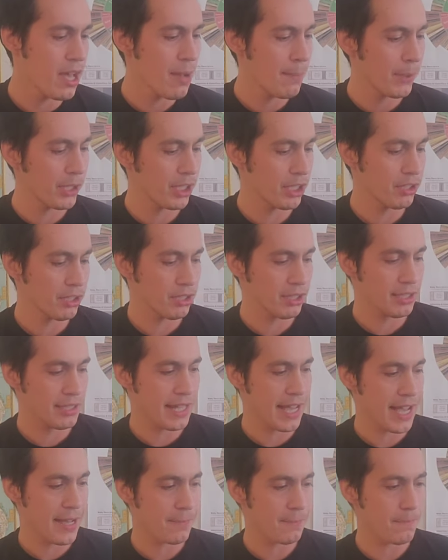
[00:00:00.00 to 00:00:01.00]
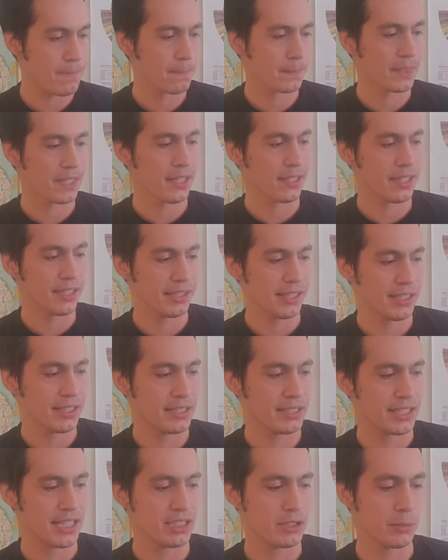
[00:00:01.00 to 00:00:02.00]
But other than that, I think that
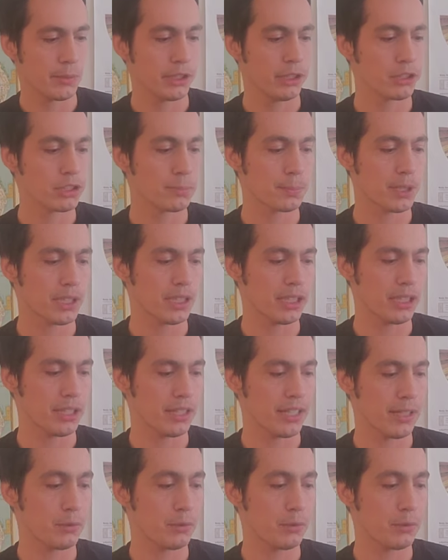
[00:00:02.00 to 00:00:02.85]
this tasting wheel looks pretty good.